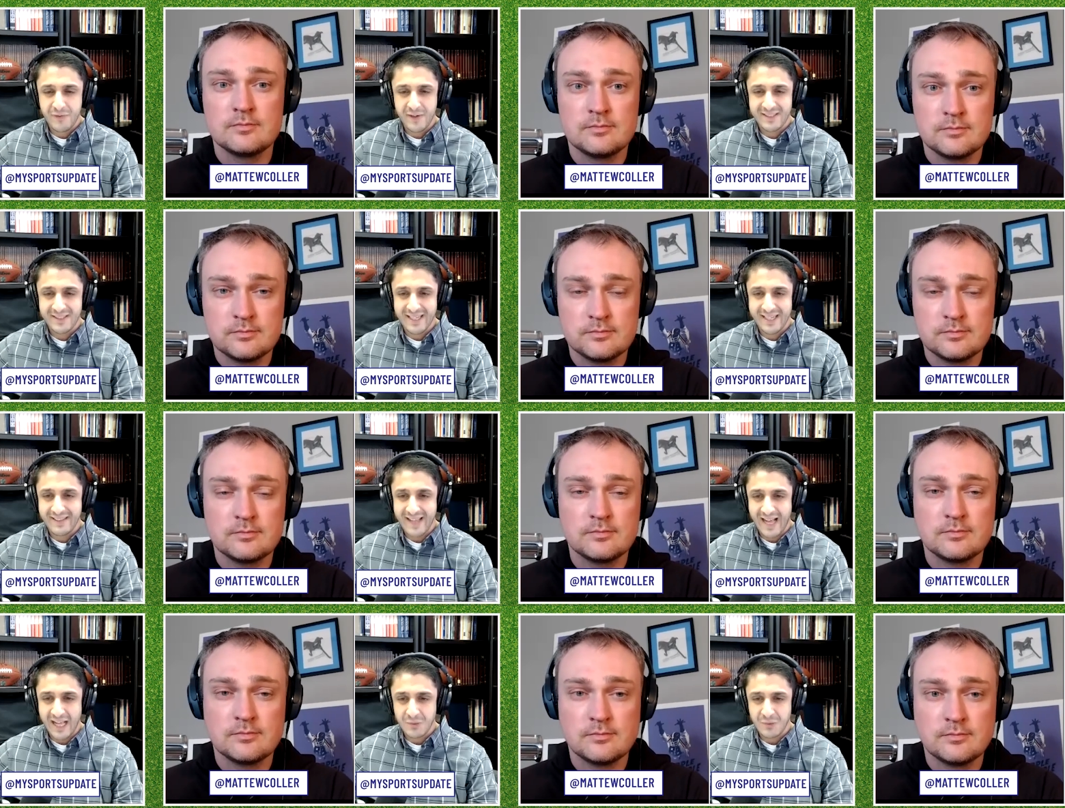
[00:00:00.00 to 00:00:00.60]
Speaker 1: feels
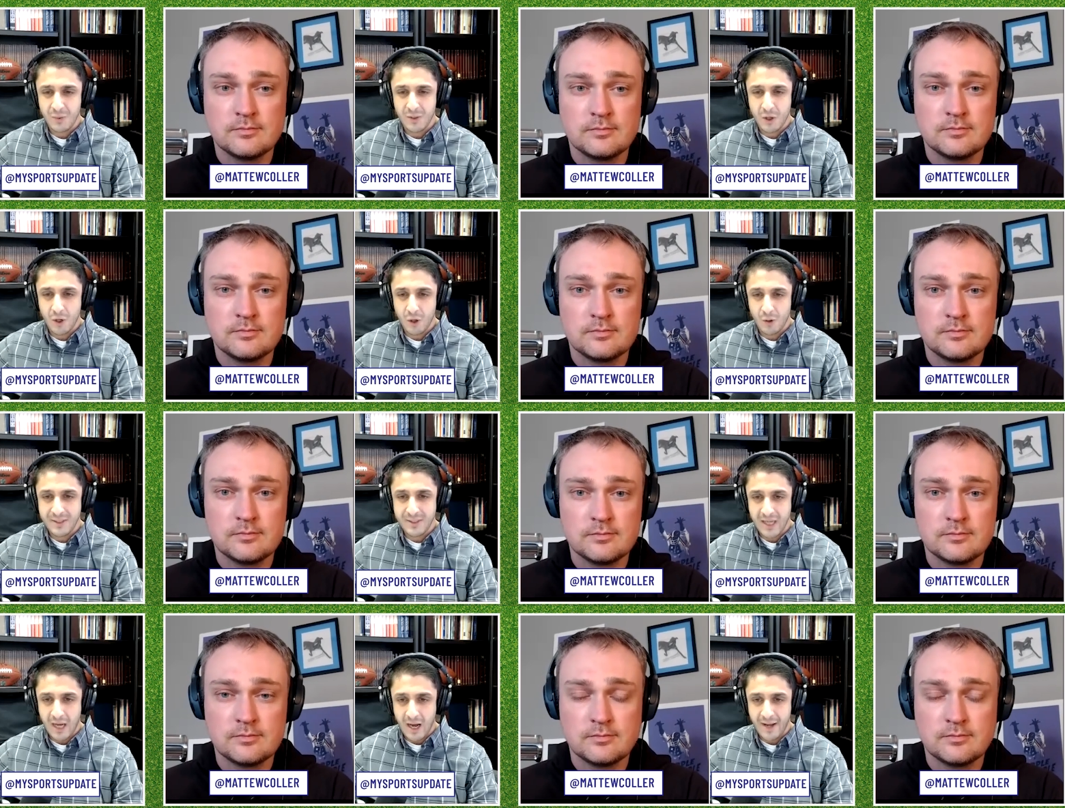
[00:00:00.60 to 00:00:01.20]
like that's what
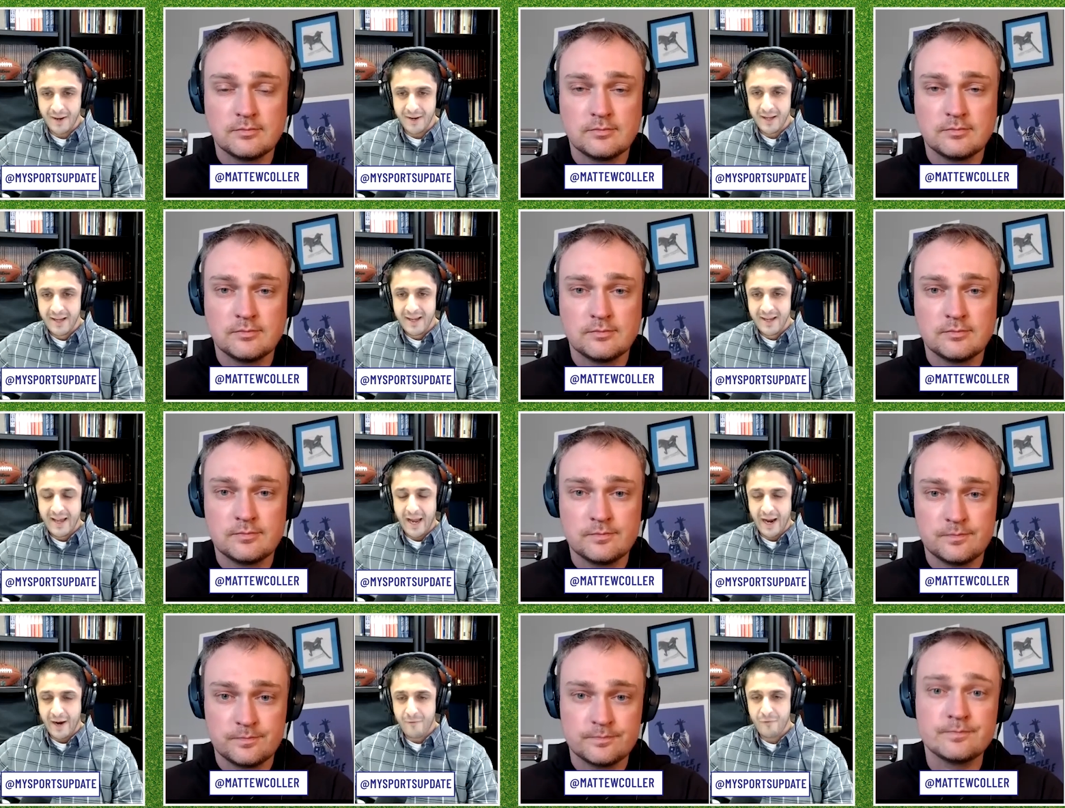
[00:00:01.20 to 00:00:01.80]
goes on
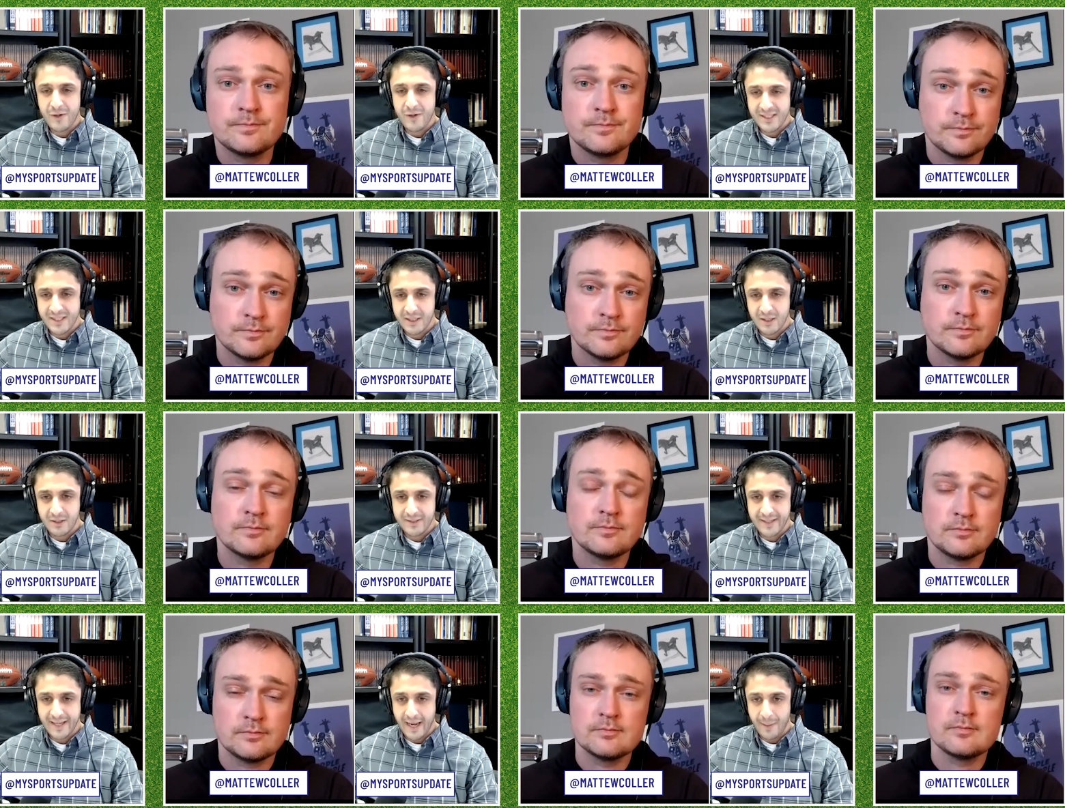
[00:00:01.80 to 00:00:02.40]
every
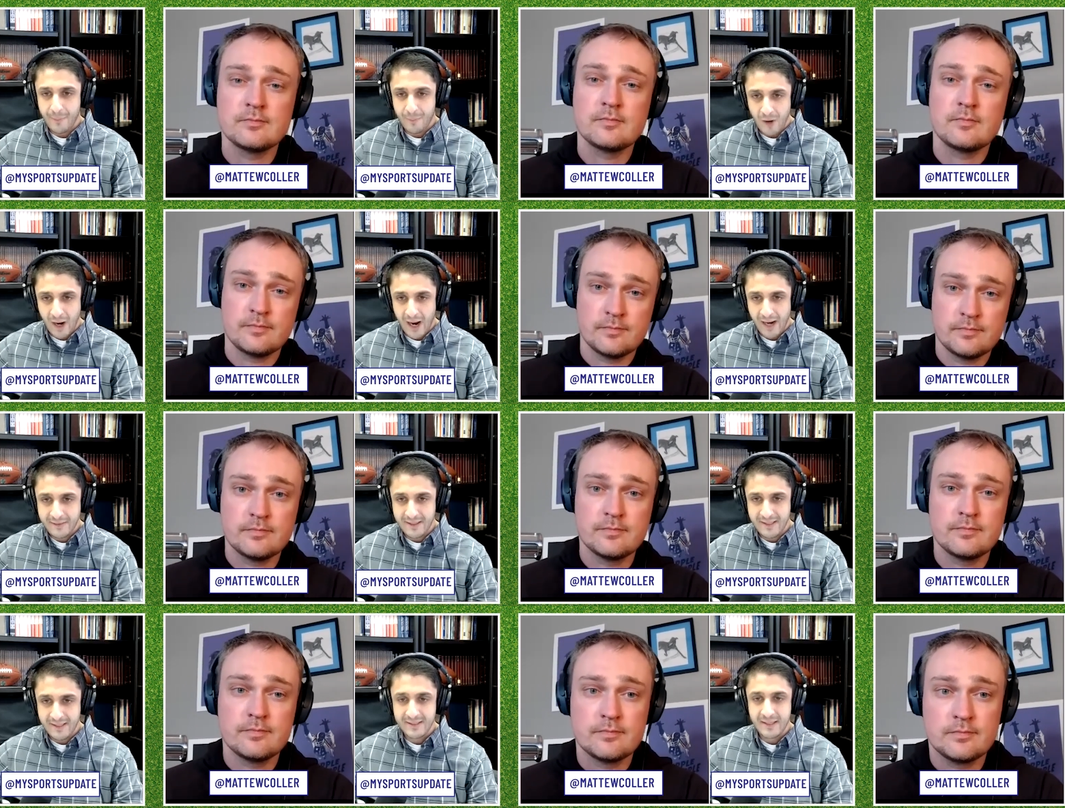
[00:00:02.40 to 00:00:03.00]
single day at
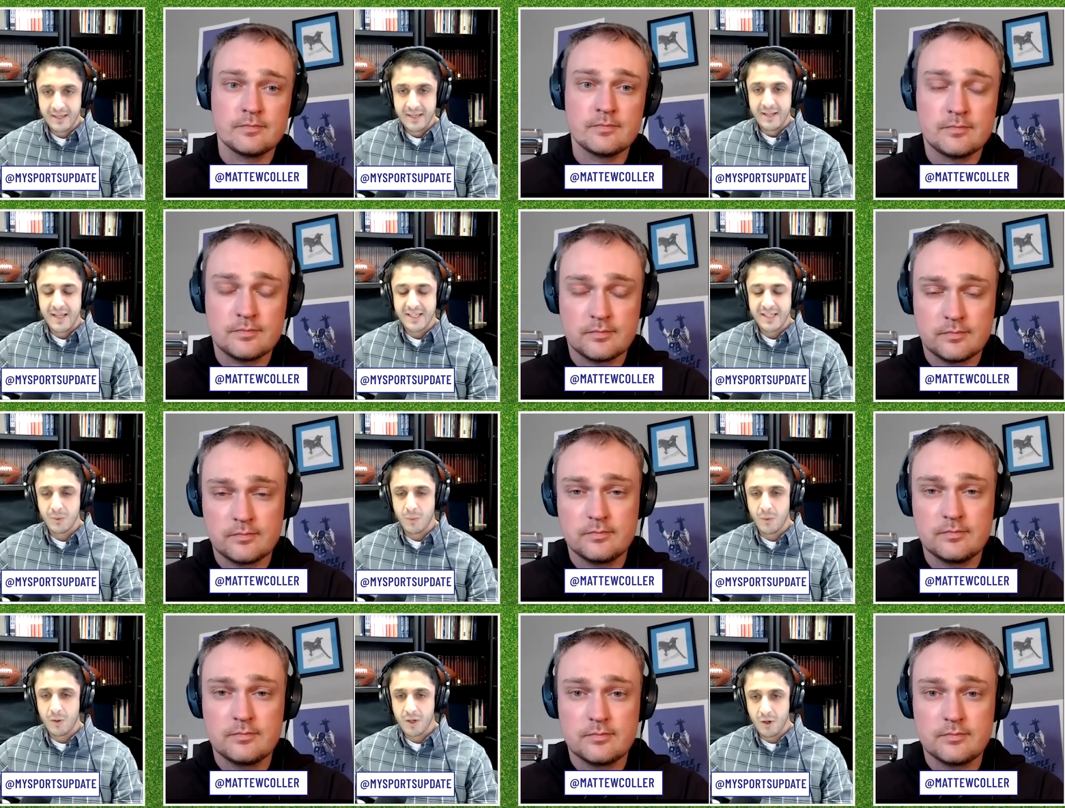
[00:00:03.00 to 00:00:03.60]
practice. This
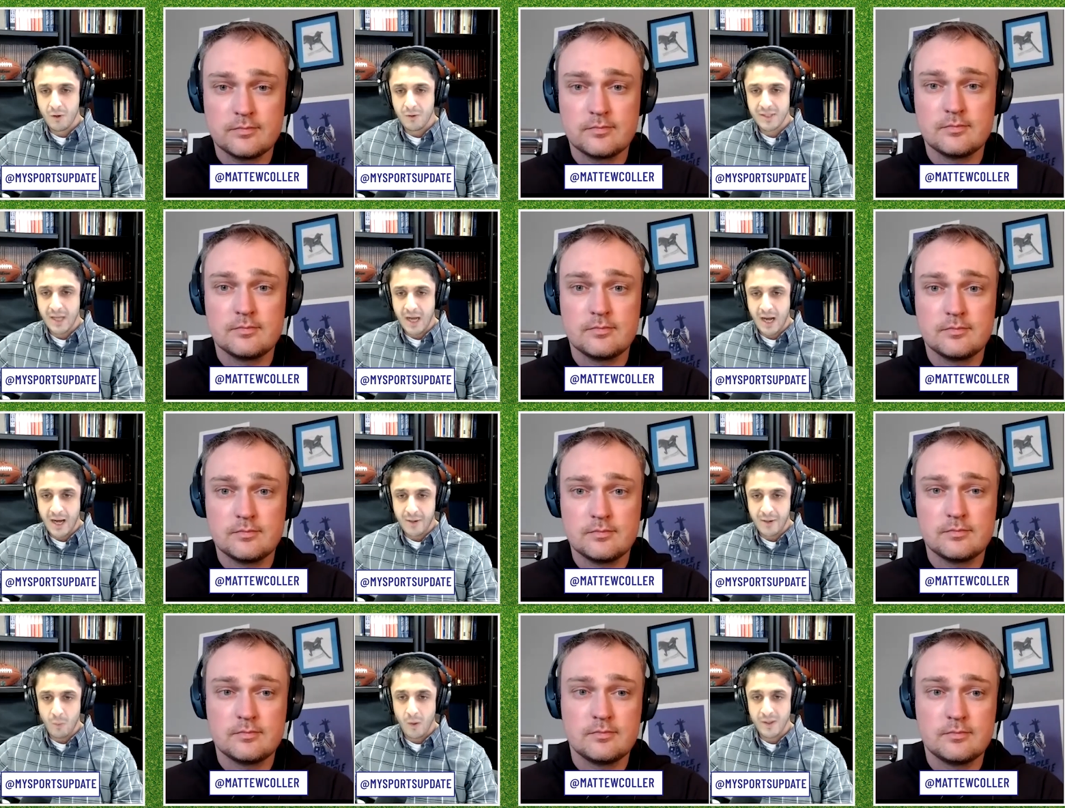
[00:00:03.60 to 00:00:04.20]
is what goes
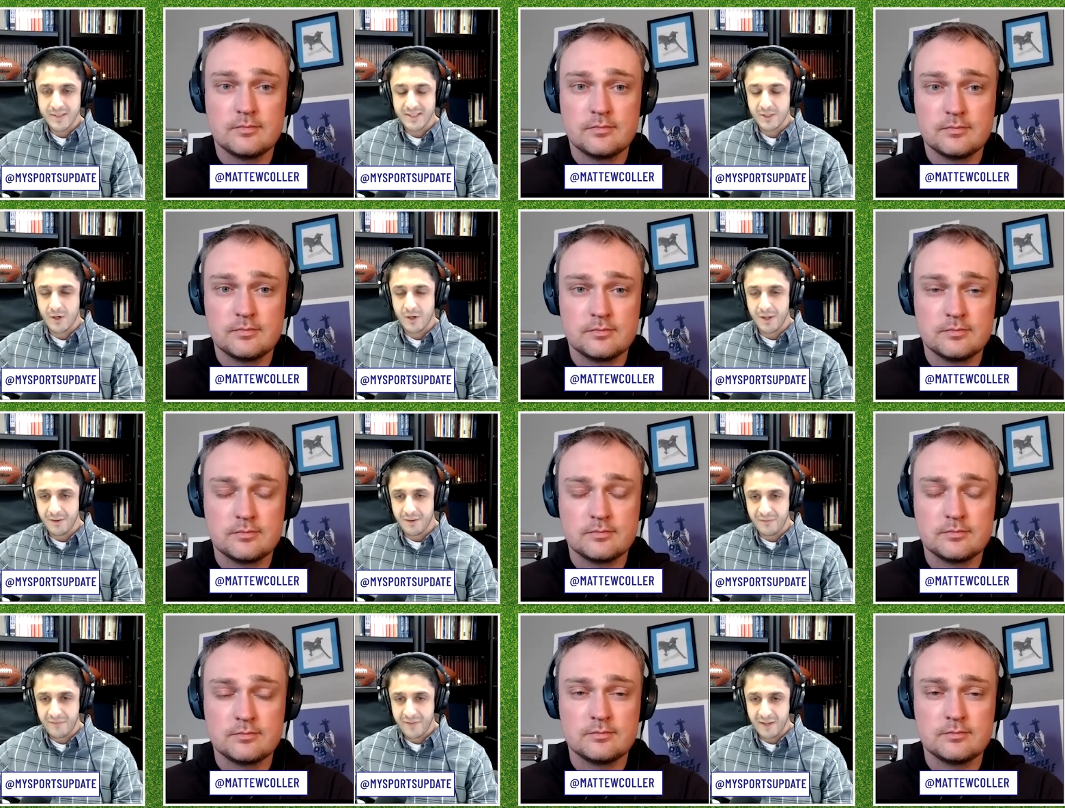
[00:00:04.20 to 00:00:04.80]
on once they're
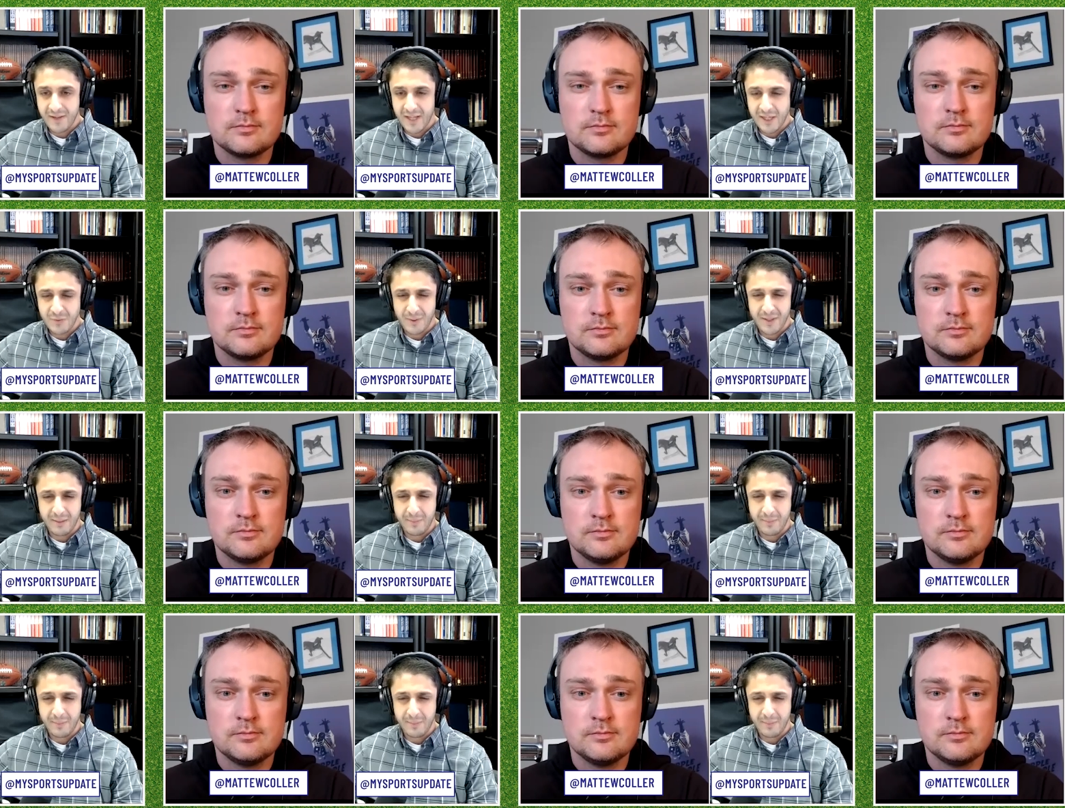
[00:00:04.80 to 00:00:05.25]
on the field. That's why they